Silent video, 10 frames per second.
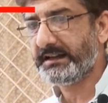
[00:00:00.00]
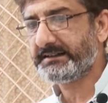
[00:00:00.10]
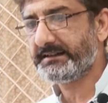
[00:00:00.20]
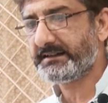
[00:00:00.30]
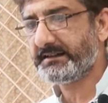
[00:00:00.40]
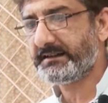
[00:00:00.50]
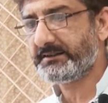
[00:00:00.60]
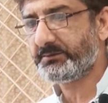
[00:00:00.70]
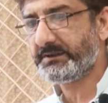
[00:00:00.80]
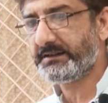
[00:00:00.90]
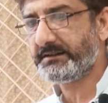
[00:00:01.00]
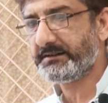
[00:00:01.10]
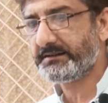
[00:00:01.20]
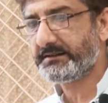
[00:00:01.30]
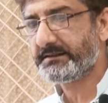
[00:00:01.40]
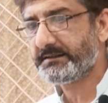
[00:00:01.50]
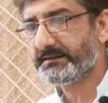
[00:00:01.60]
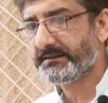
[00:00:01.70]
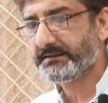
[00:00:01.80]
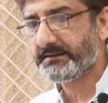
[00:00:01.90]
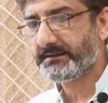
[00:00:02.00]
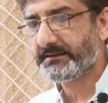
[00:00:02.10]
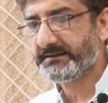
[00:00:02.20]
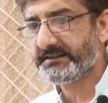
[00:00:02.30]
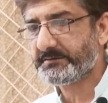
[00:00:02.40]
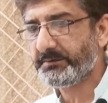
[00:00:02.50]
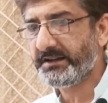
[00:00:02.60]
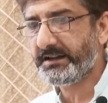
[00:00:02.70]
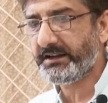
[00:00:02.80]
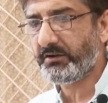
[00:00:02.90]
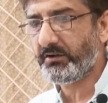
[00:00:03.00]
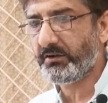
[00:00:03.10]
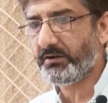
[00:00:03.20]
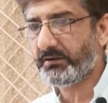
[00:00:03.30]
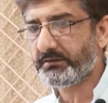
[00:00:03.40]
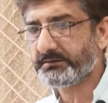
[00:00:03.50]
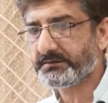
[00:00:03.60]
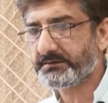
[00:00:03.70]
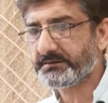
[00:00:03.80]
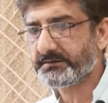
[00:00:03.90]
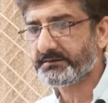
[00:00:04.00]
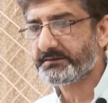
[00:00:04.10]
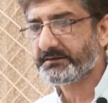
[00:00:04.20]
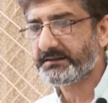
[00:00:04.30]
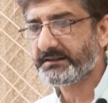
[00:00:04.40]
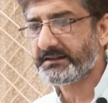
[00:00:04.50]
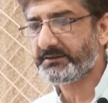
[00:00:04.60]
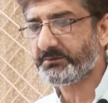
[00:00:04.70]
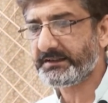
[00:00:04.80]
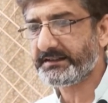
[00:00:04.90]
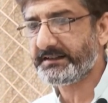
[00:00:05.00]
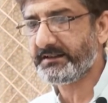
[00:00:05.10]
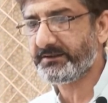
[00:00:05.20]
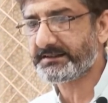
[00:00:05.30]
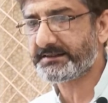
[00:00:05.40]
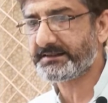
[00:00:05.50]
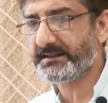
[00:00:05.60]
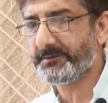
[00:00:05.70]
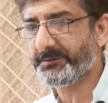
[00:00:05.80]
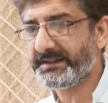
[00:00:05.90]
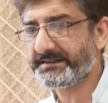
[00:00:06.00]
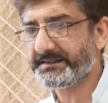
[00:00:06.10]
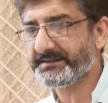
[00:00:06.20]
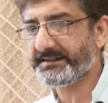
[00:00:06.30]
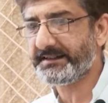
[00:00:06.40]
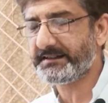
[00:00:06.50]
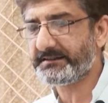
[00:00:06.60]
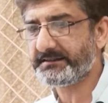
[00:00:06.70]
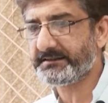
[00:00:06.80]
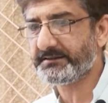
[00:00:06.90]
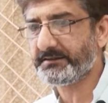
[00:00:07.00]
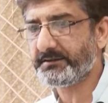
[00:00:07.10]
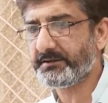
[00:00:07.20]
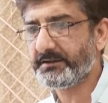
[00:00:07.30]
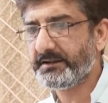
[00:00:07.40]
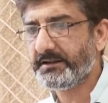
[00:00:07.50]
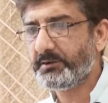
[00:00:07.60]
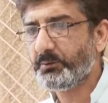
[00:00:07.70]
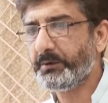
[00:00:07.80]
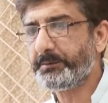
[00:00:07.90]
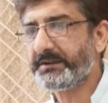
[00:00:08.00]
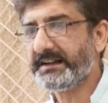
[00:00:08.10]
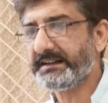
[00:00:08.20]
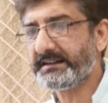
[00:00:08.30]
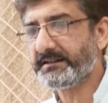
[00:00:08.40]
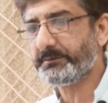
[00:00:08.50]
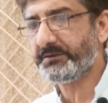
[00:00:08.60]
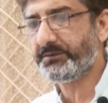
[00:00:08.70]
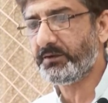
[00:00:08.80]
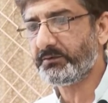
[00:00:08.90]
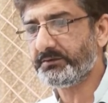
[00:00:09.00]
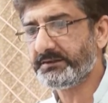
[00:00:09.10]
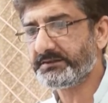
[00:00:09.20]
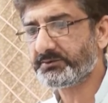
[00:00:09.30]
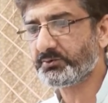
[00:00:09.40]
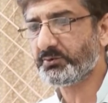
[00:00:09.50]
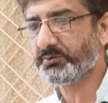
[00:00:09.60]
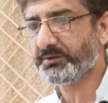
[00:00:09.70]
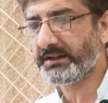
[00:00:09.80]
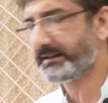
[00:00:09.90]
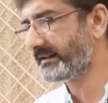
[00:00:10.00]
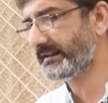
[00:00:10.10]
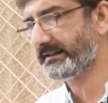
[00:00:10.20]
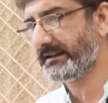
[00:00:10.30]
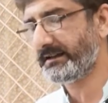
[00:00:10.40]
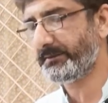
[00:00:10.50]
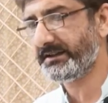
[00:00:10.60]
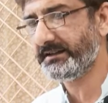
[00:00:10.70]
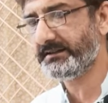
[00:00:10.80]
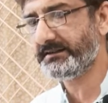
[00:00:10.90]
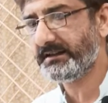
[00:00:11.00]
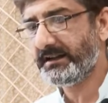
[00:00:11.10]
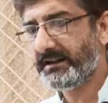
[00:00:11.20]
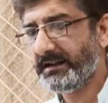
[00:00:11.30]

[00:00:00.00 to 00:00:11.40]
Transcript: Either it will display or it will give us a message that webcam cannot be found. So again I am here.